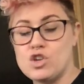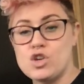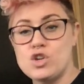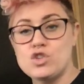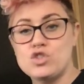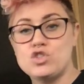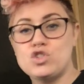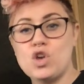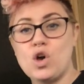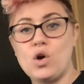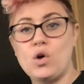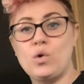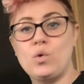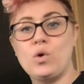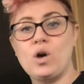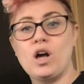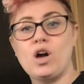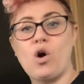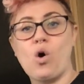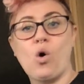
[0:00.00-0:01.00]

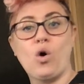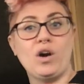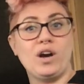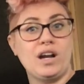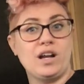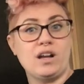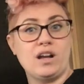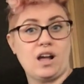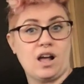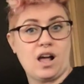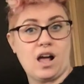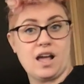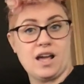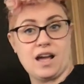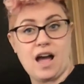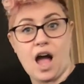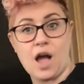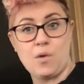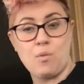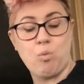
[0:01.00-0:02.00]
So, or
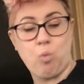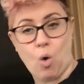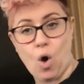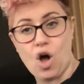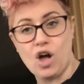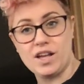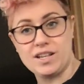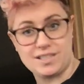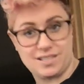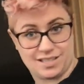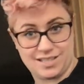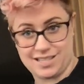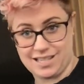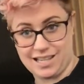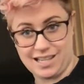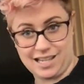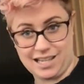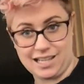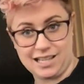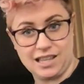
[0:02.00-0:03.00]
I want to
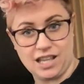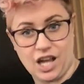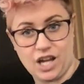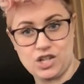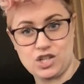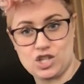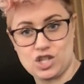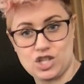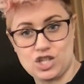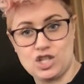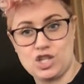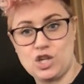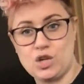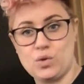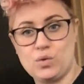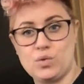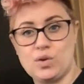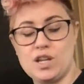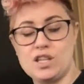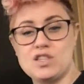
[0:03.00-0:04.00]
eat lunch
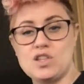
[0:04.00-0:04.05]
soon.